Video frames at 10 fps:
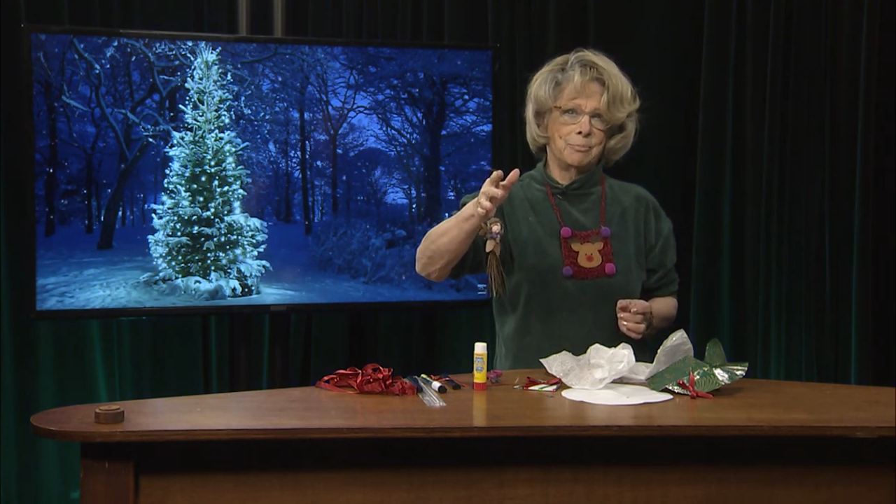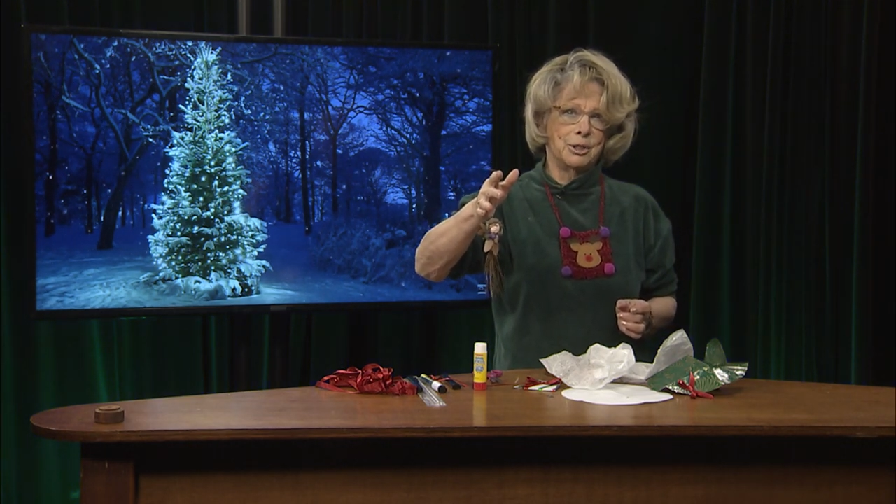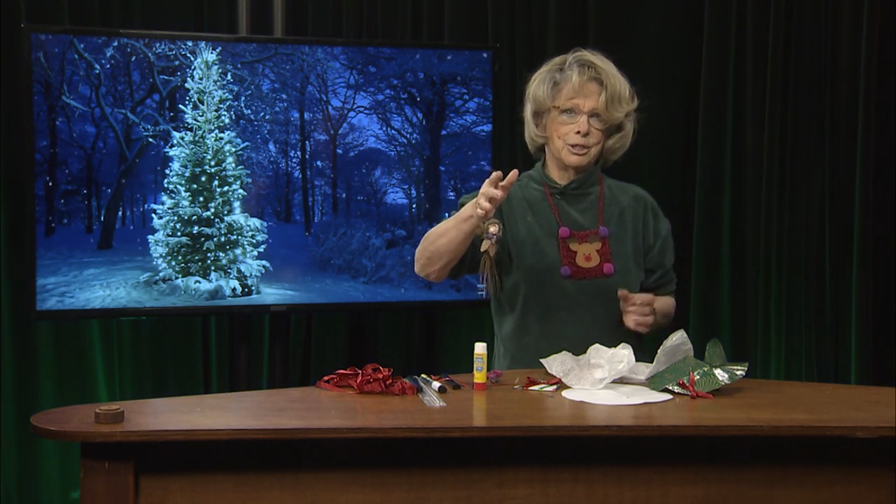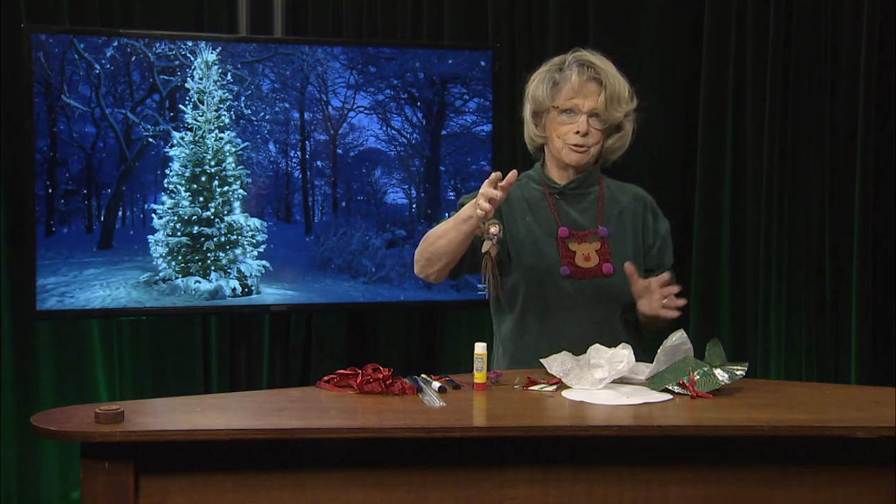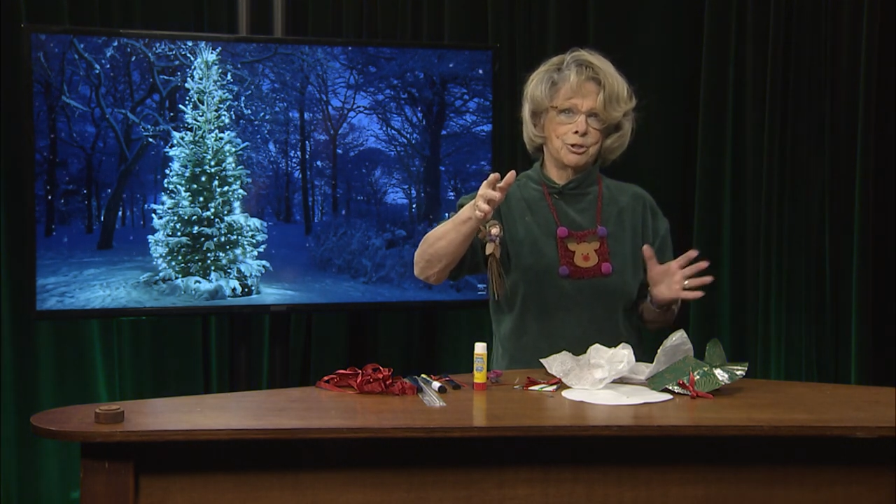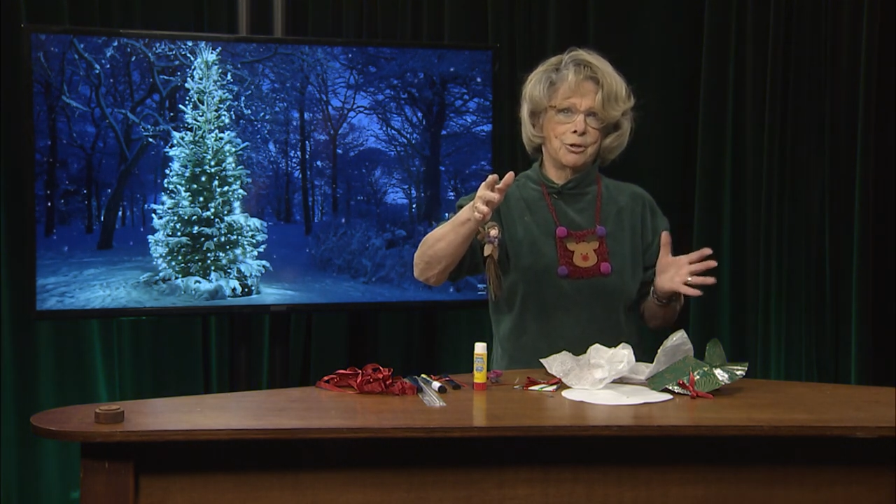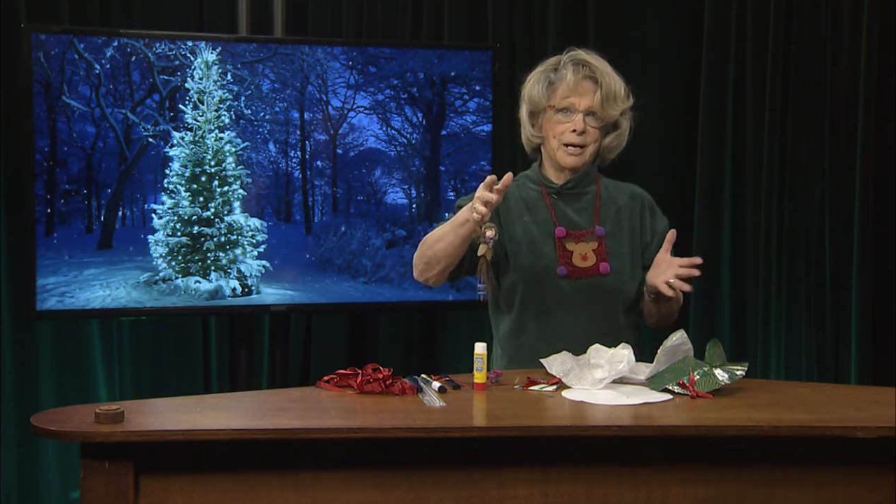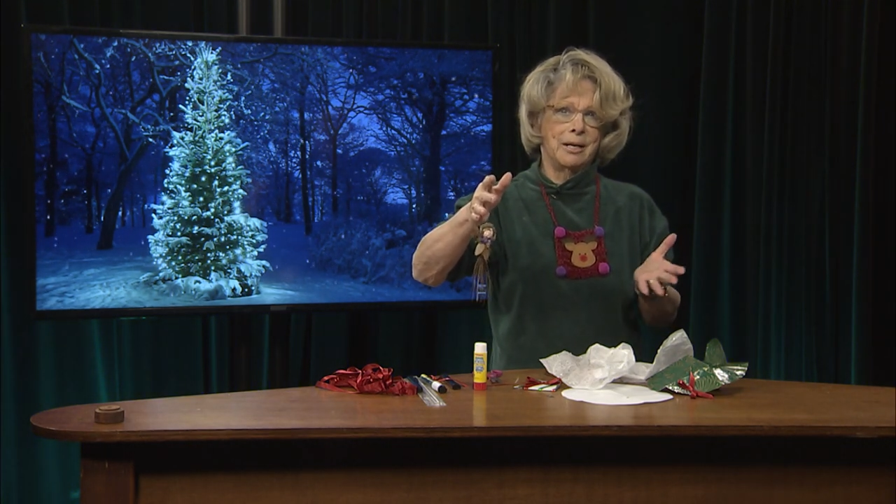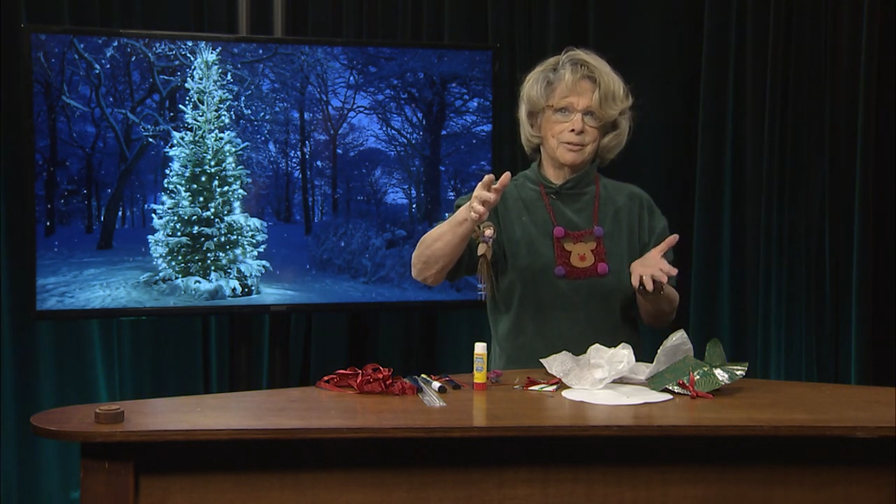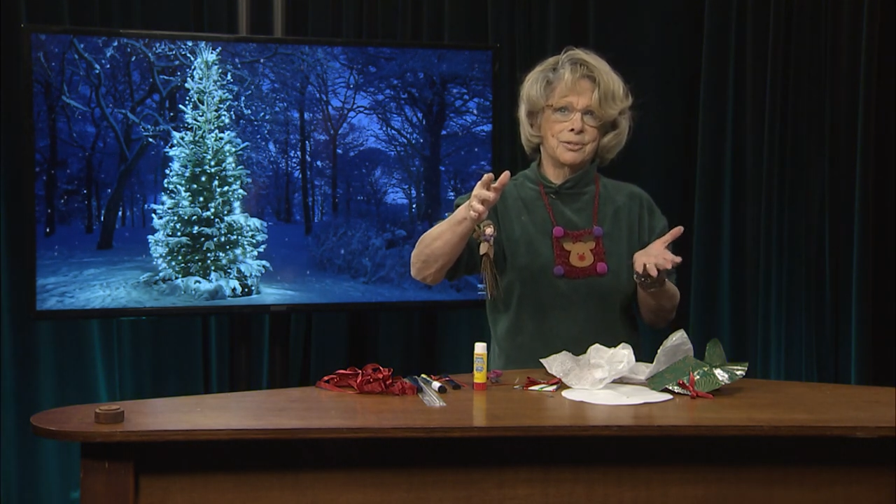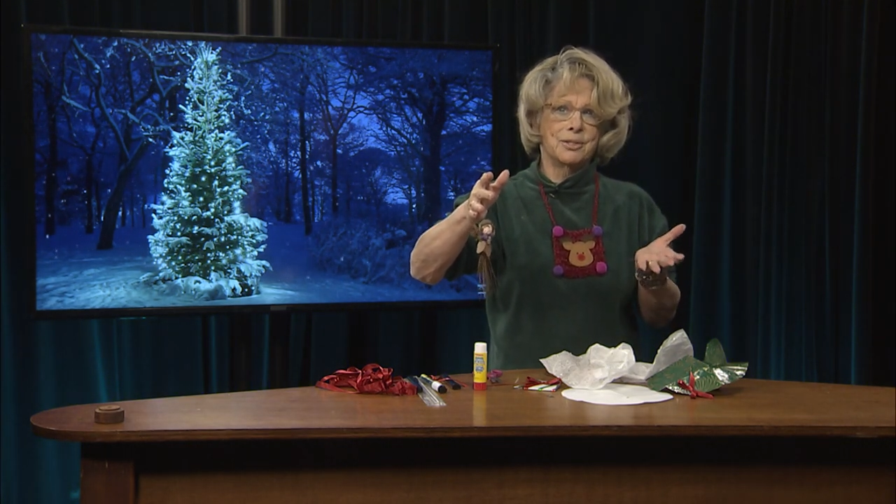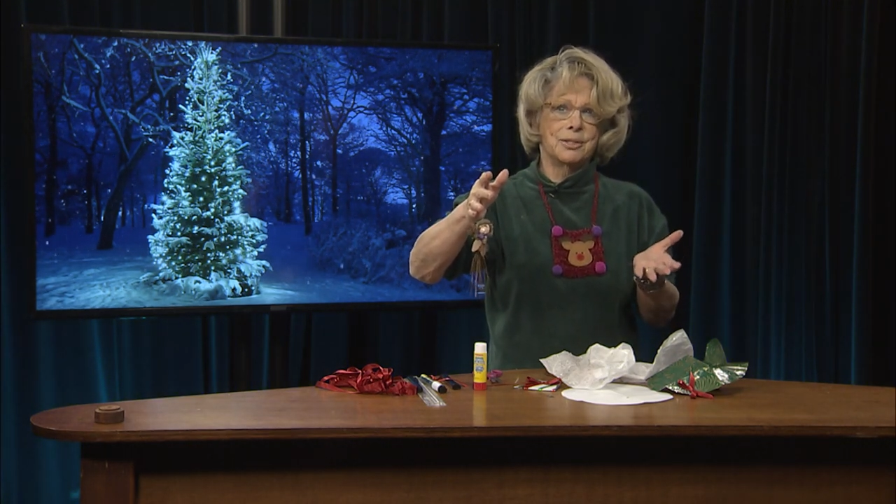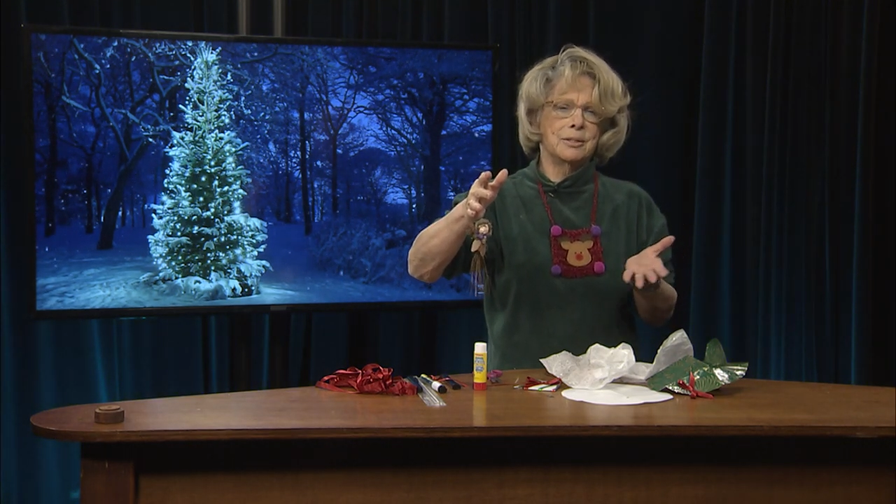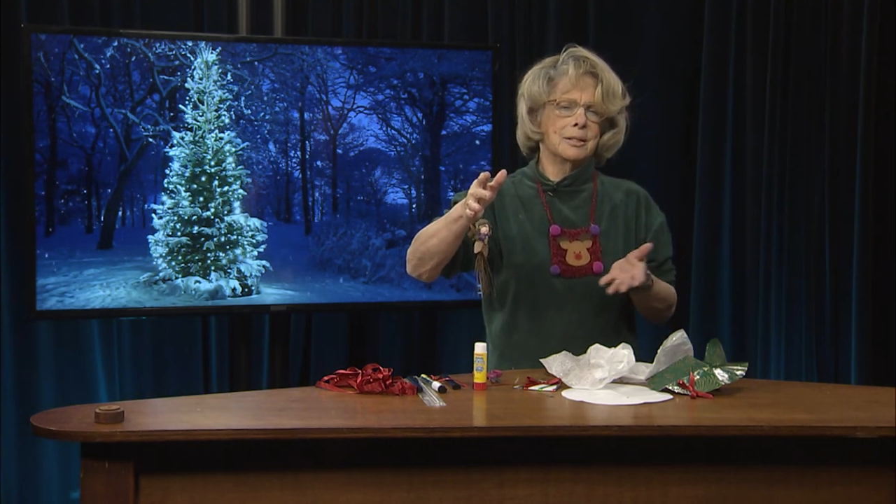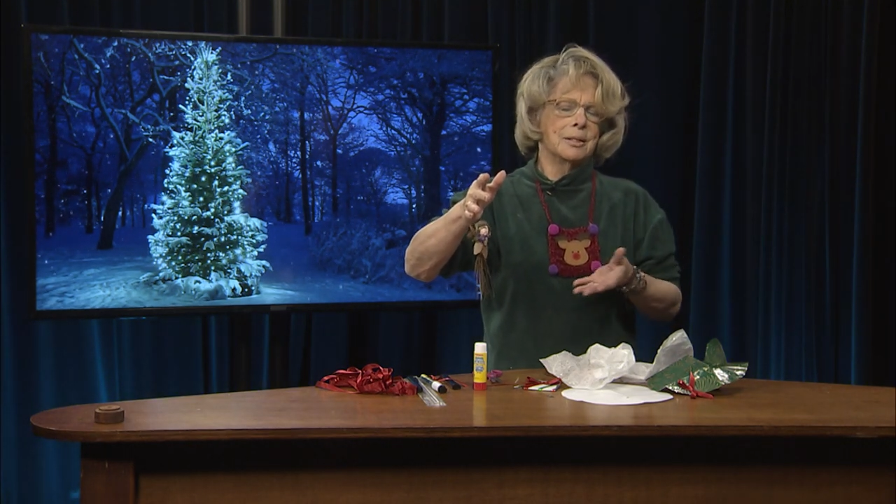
to use your hands and